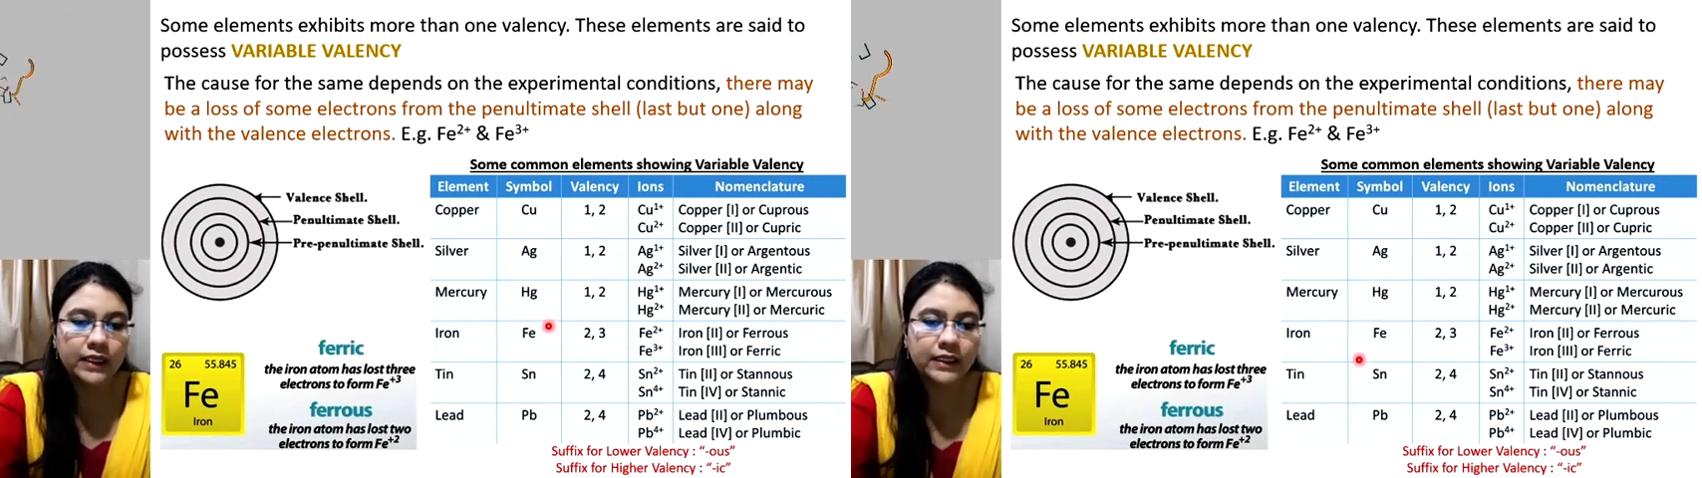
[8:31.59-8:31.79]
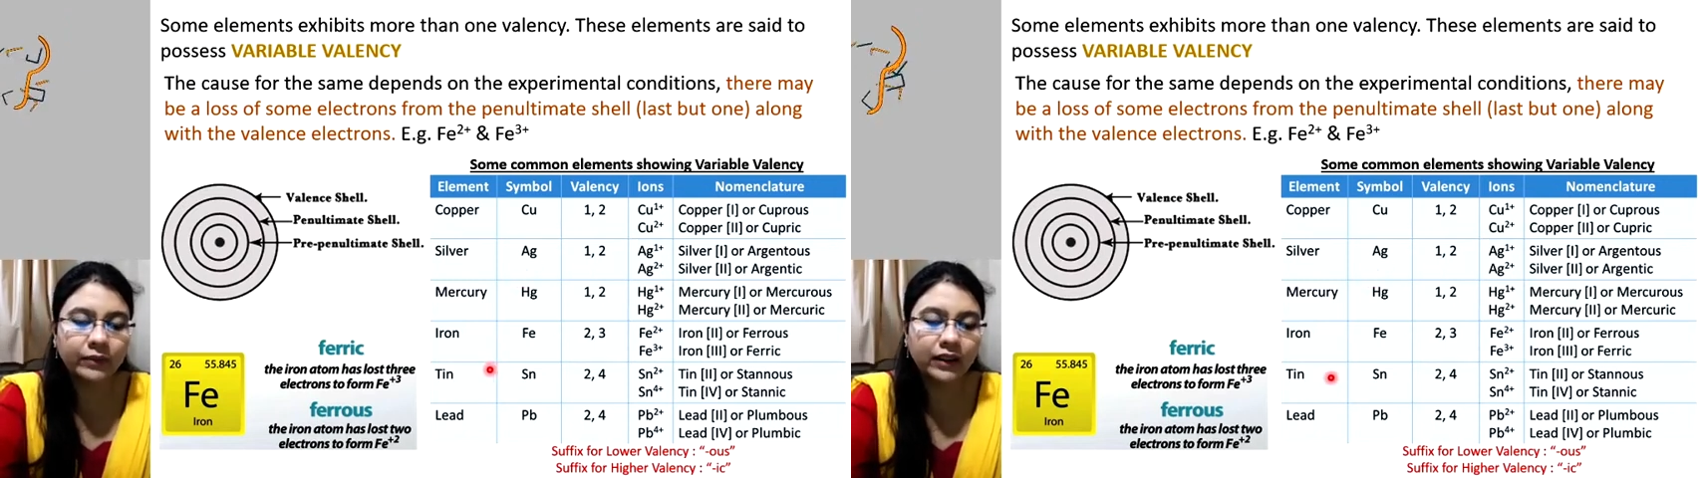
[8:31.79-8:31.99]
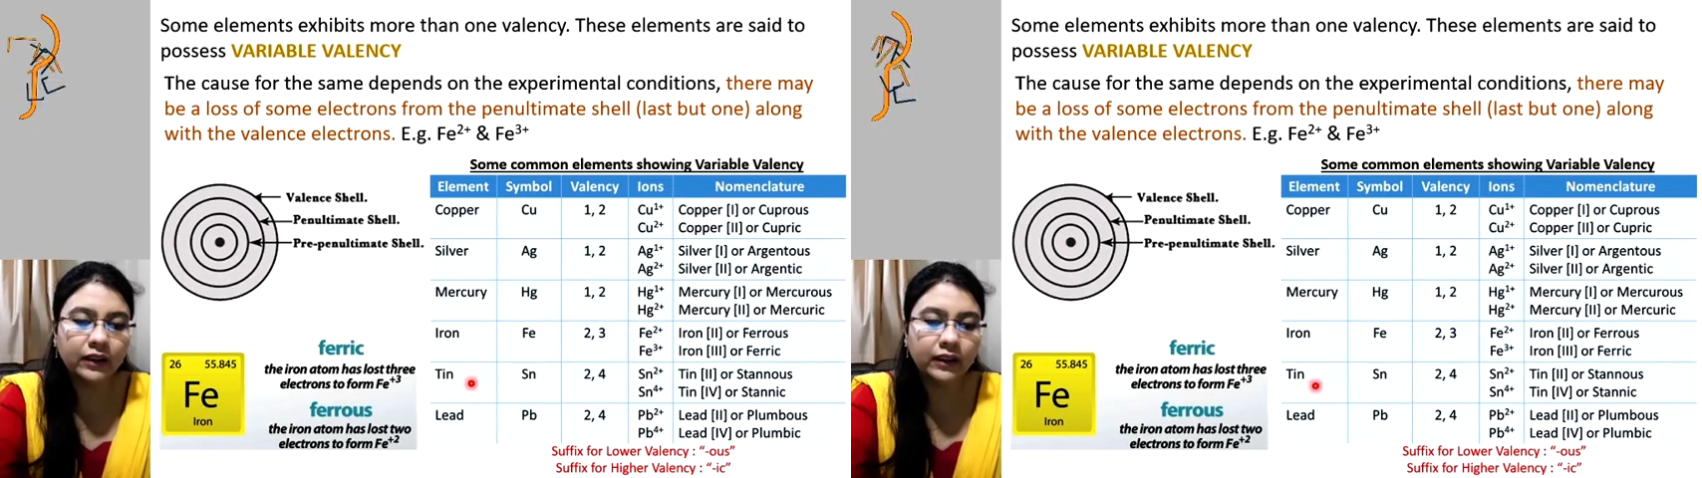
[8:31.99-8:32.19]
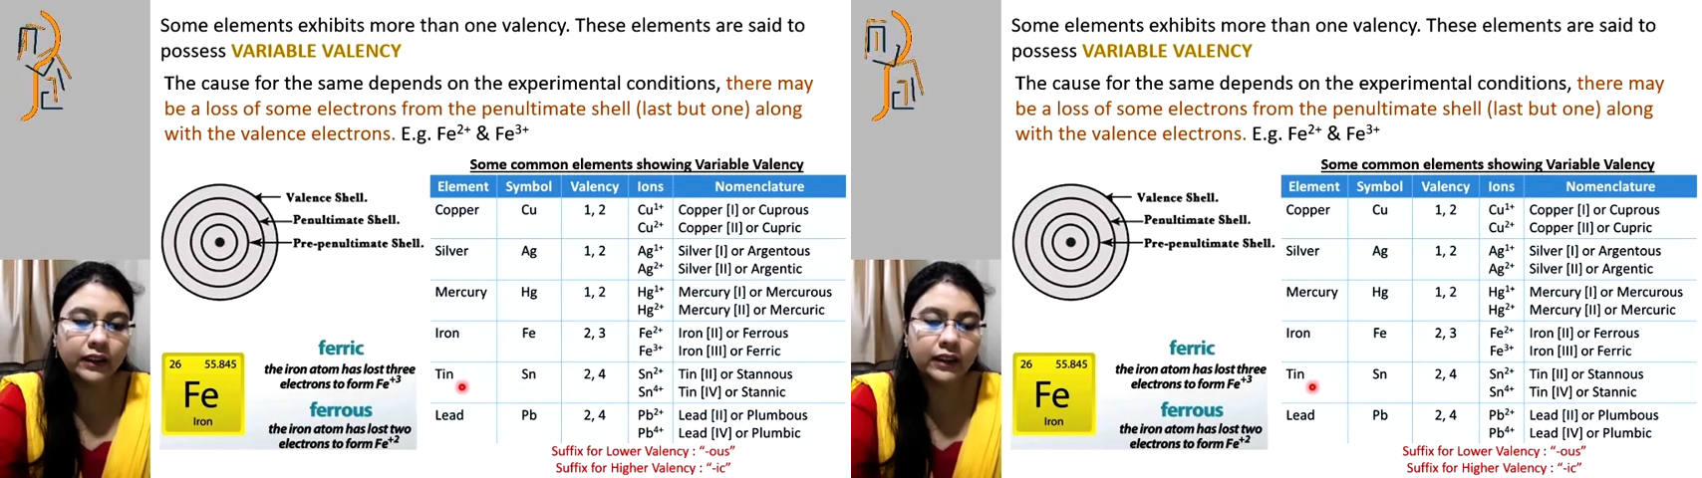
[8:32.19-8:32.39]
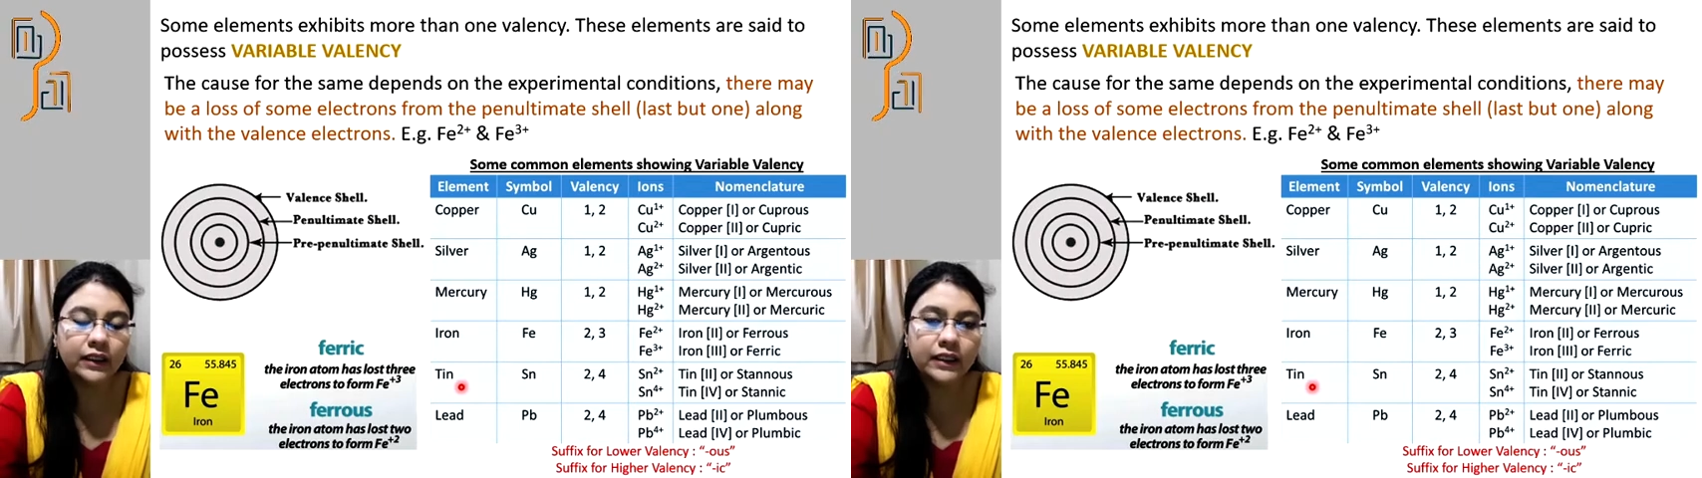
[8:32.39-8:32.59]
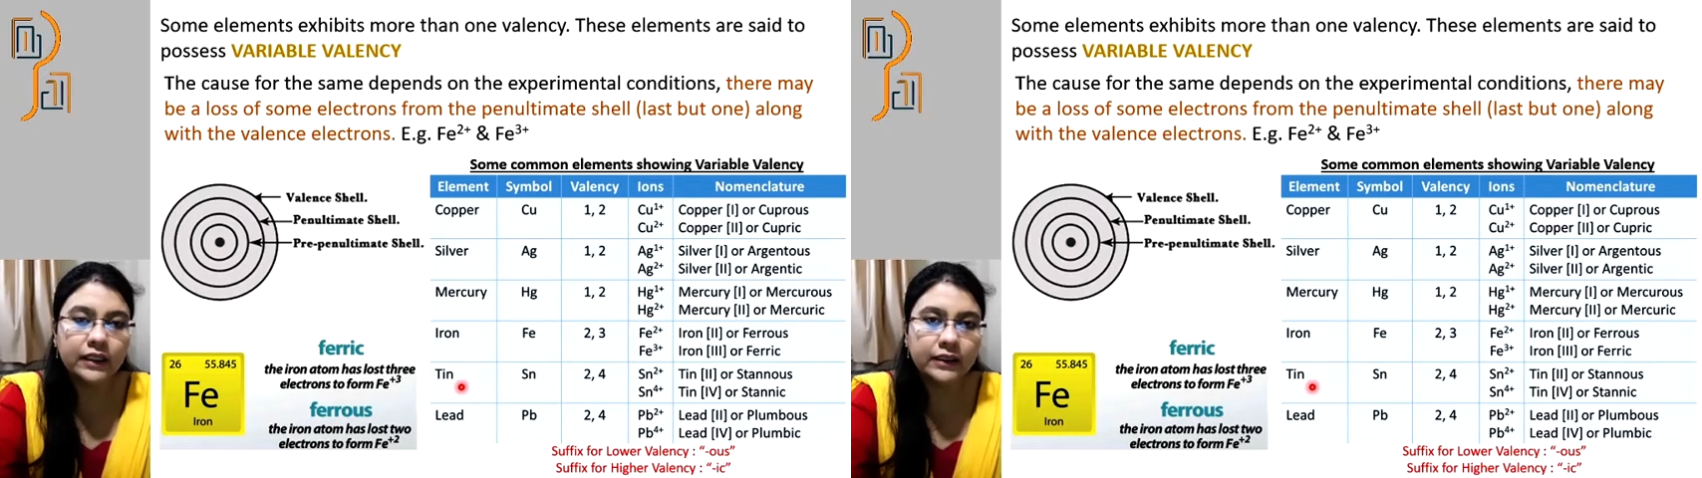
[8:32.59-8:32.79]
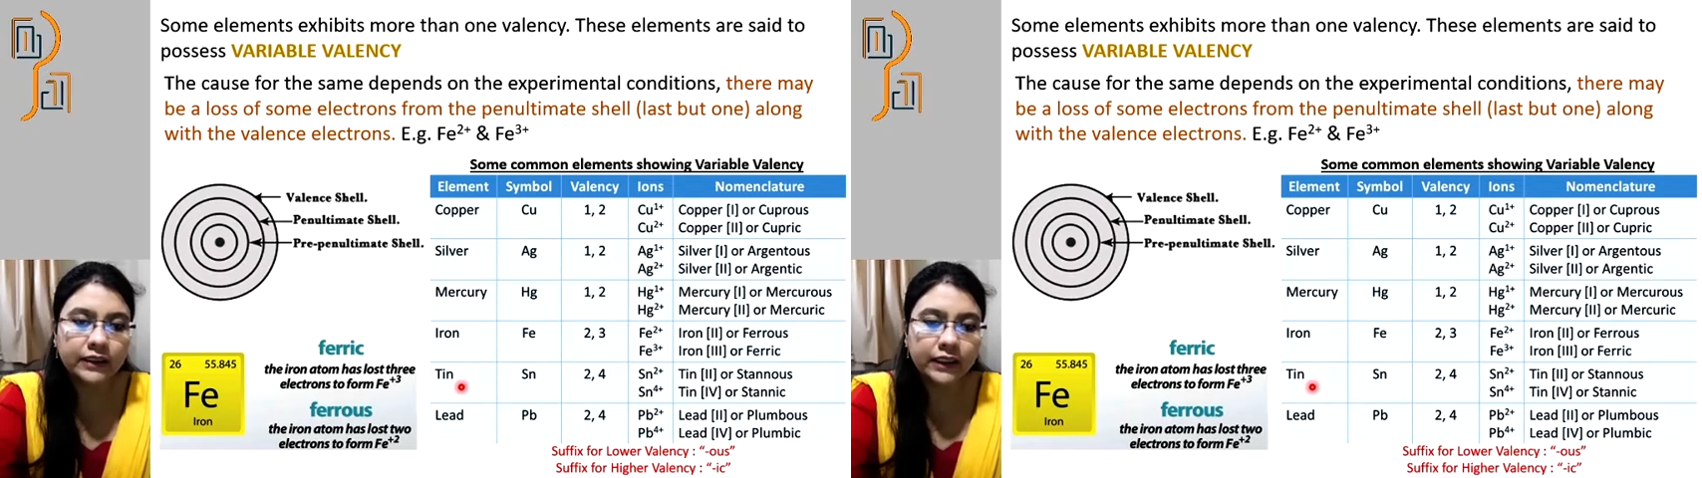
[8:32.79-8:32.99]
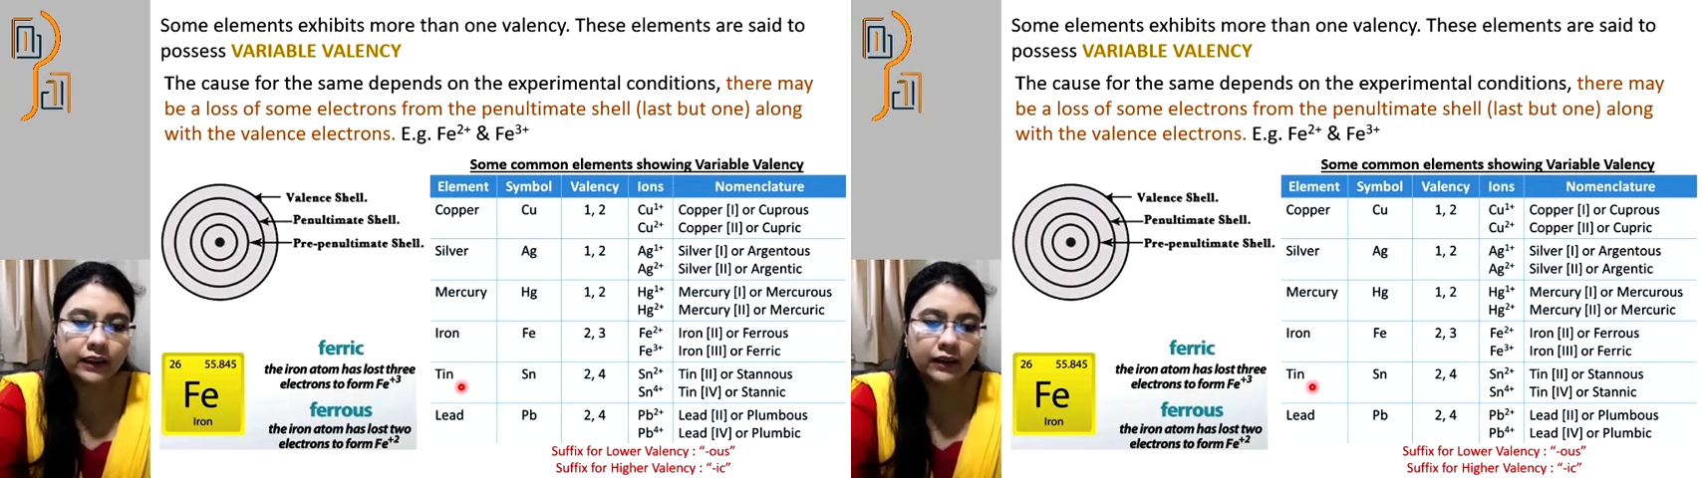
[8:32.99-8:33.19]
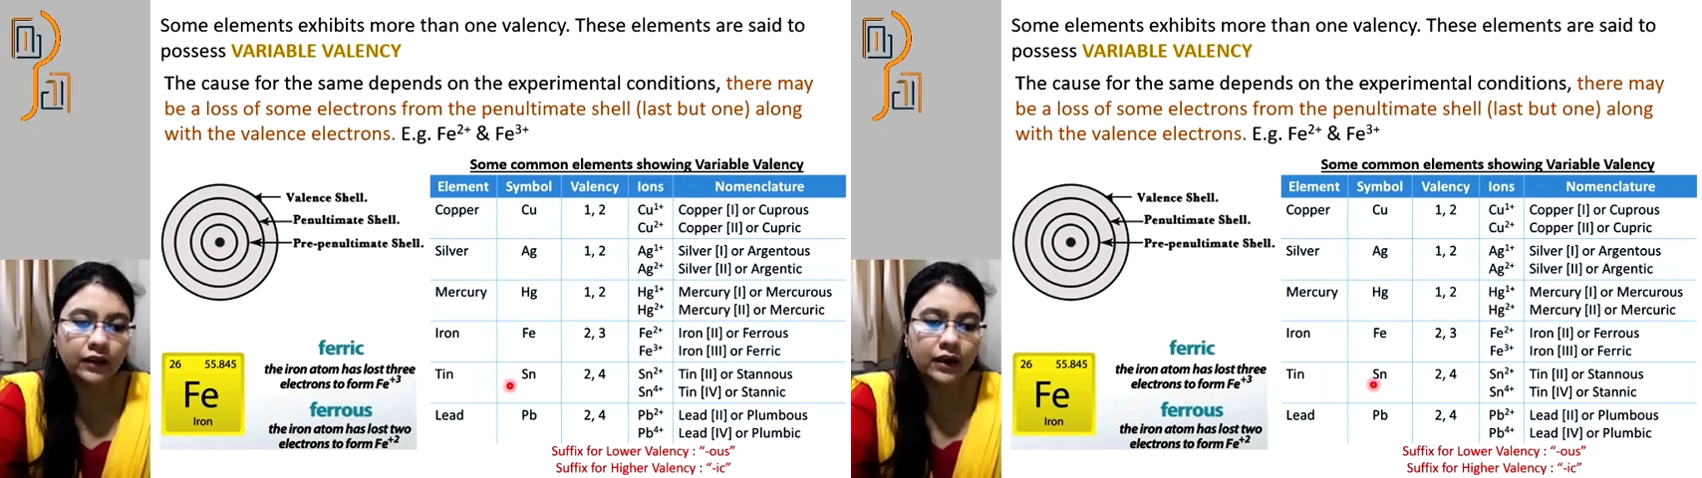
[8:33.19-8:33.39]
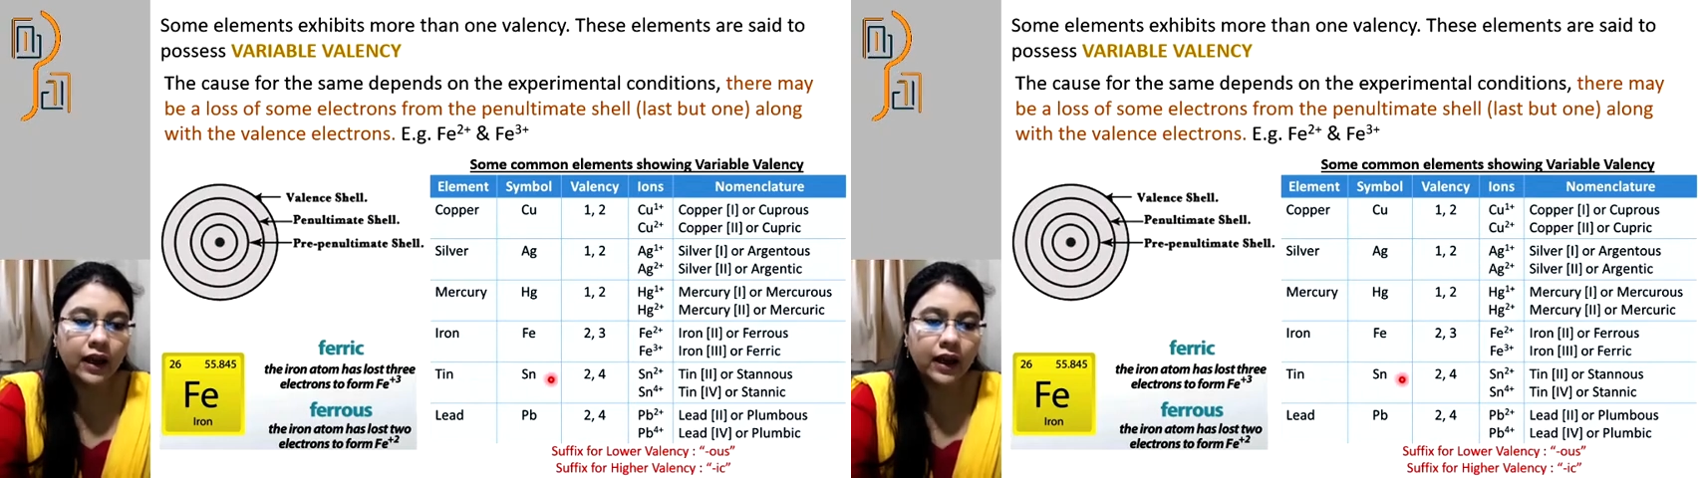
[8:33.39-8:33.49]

Similarly, tin